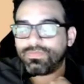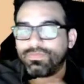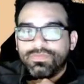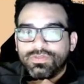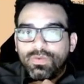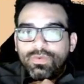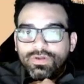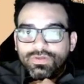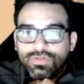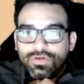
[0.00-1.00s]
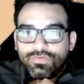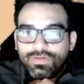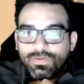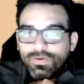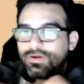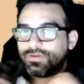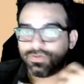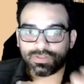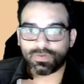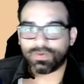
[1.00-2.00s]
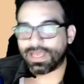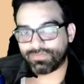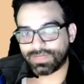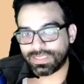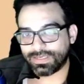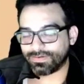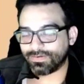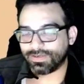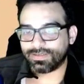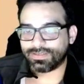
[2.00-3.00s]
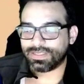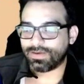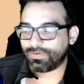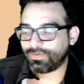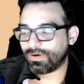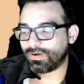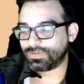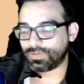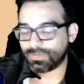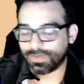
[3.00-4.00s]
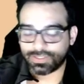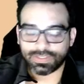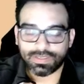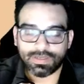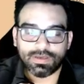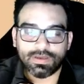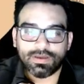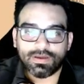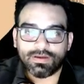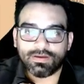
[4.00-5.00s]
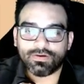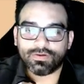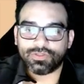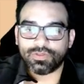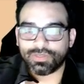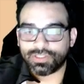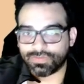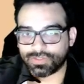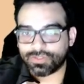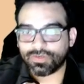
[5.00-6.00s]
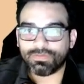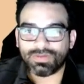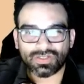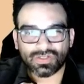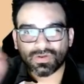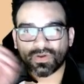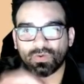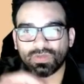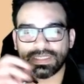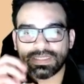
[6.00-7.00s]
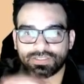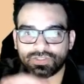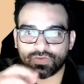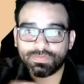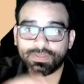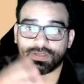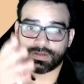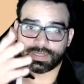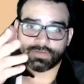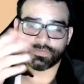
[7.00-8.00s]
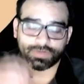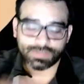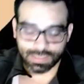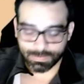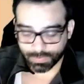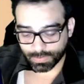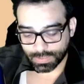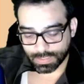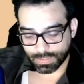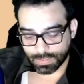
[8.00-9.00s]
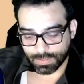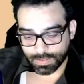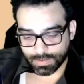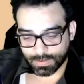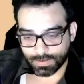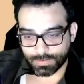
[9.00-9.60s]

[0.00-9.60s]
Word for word: someone conservatively wear to someone half naked, right? Because that would cause too much of a stir. But it slowly gets dripped in. Like, for example, what